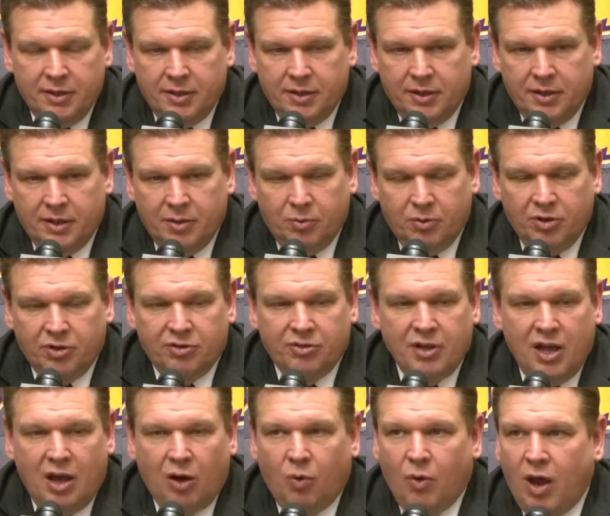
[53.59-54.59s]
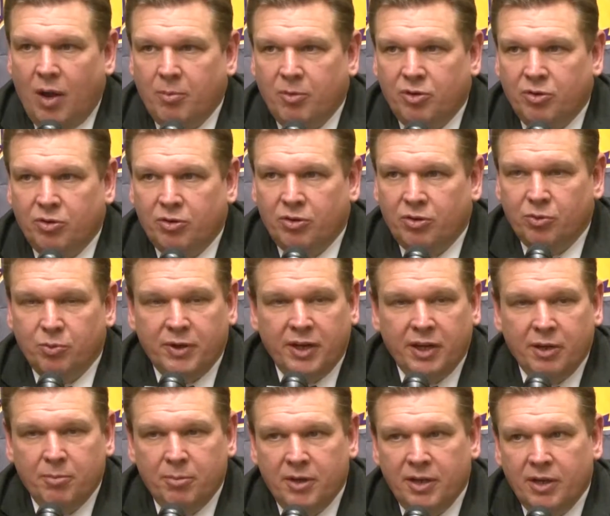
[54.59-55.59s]
We're just not quite mature as we
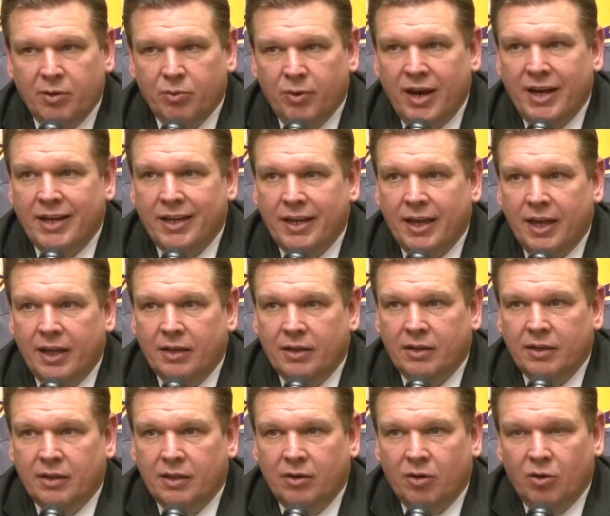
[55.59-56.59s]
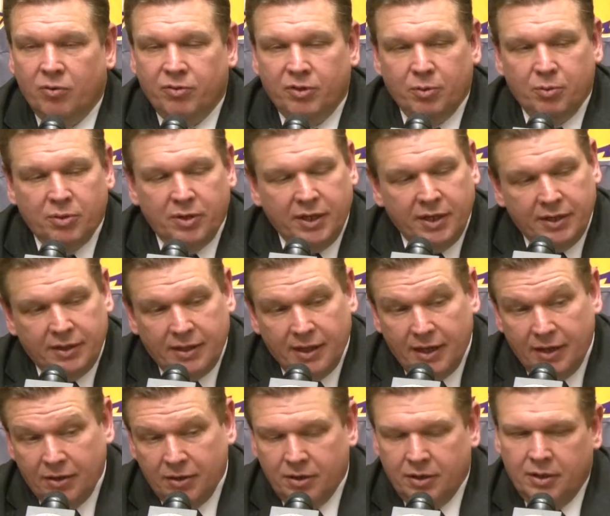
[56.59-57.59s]
need to be and ready yet, and hopefully we'll get
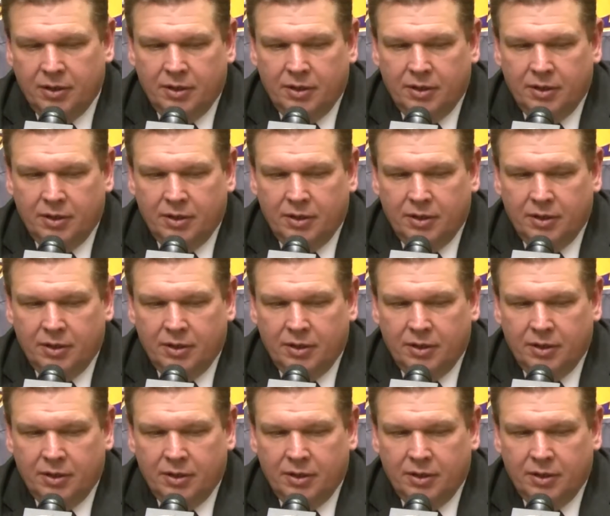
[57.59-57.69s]
there